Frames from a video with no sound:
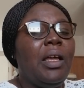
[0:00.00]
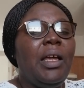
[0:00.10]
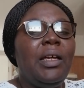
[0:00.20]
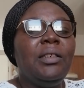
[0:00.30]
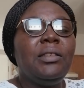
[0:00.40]

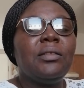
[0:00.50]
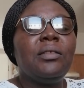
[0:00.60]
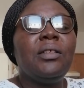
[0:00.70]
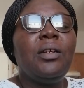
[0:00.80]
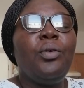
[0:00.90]
And
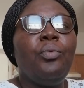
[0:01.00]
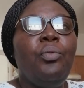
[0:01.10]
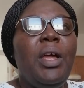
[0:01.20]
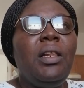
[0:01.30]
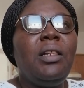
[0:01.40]

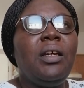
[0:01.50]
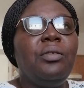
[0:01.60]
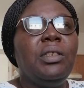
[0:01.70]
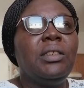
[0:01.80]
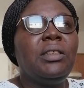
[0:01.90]
when
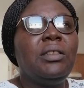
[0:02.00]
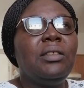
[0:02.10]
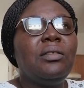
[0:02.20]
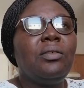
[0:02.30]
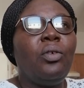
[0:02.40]
there
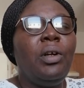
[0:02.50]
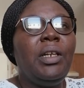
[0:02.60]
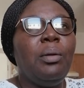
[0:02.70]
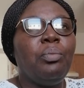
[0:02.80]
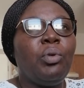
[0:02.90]
is
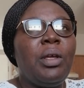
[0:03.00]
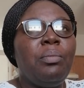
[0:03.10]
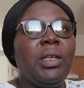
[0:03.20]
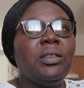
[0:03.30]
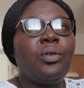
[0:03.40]

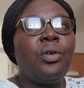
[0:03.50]
unemployment,